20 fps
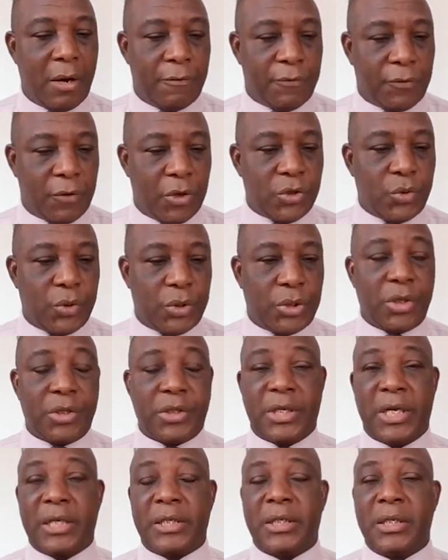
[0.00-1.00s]
Of course, we're
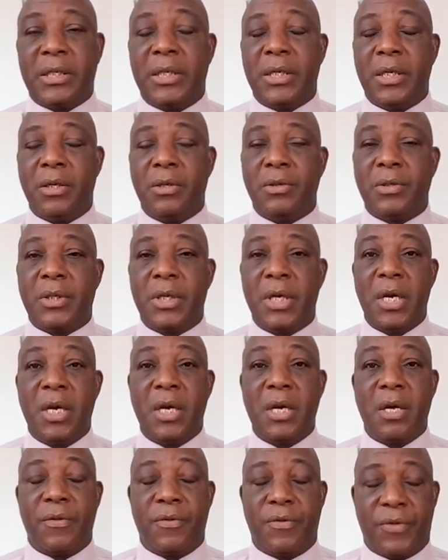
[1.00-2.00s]
just getting news
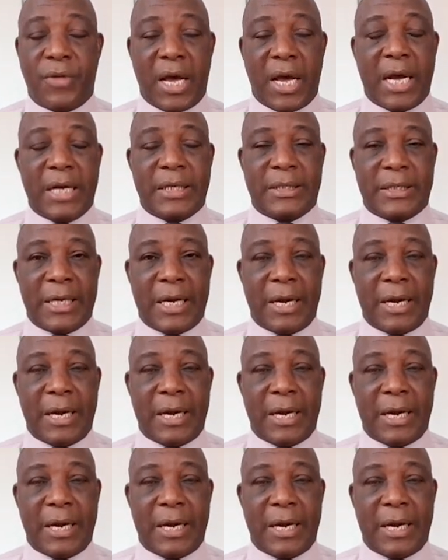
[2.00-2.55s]
that